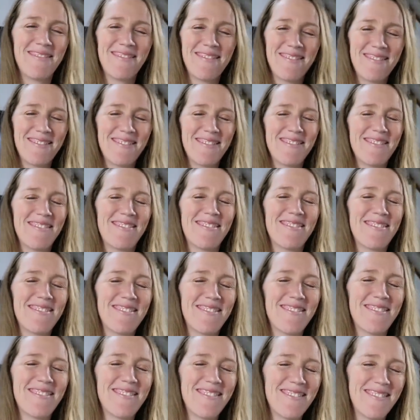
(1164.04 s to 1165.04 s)

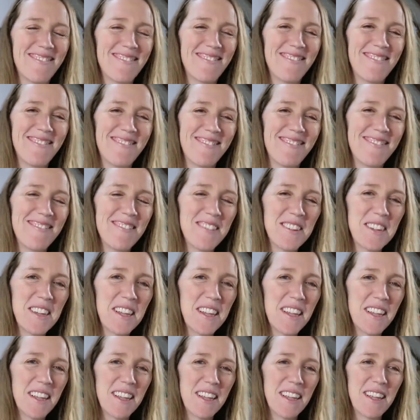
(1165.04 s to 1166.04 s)

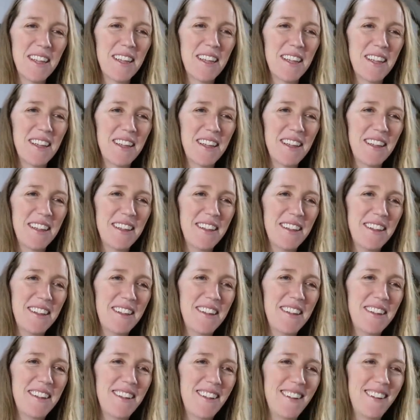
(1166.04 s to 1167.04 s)

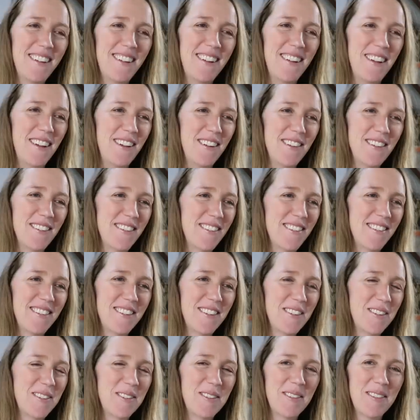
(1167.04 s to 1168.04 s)

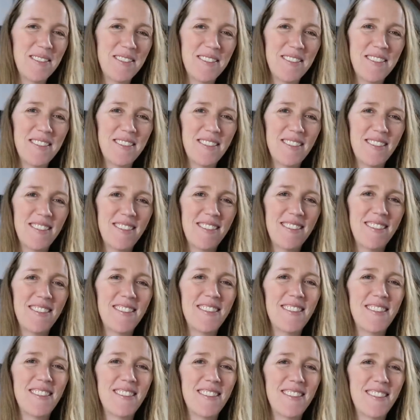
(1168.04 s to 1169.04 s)

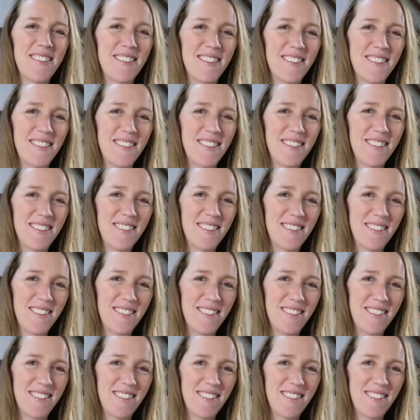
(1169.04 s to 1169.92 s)
[no speech]